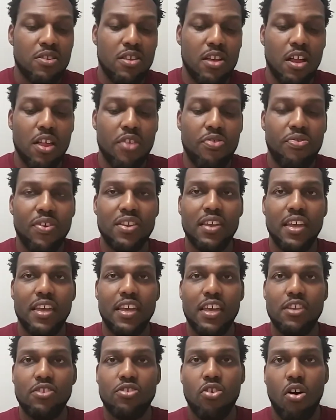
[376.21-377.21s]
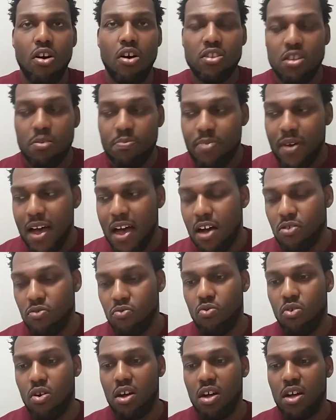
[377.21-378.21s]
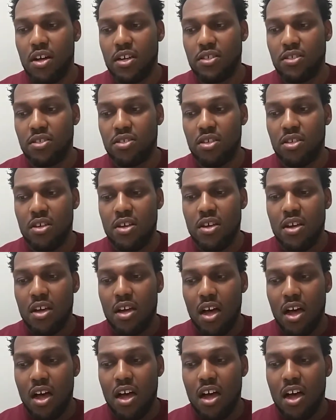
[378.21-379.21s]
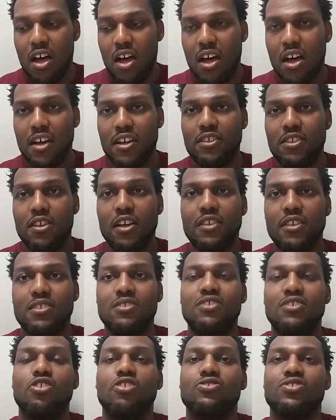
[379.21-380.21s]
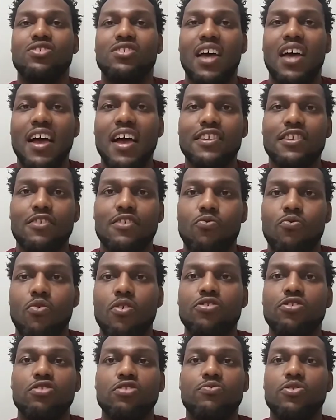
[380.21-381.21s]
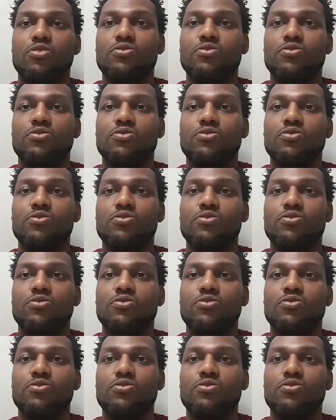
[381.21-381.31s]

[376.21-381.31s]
The other thing that he talked about was that, you know, signs and wonders.